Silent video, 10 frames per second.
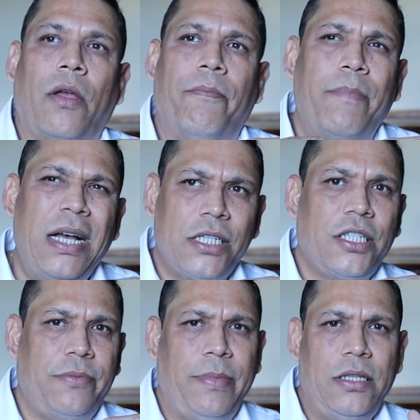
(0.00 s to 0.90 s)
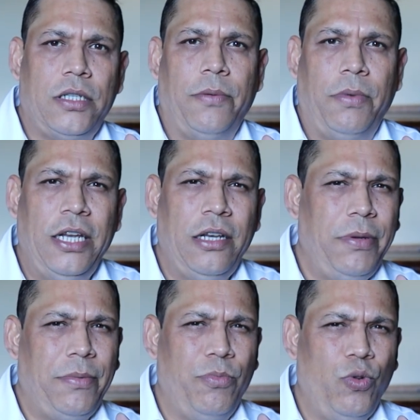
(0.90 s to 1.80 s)
musk smells a little
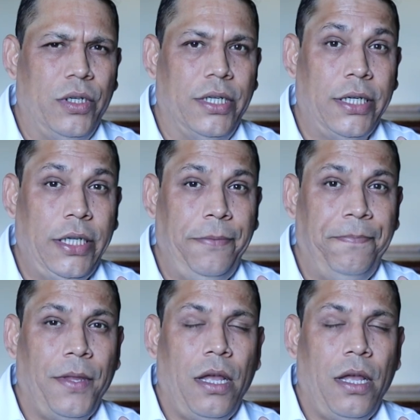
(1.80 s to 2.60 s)
bit more dirty.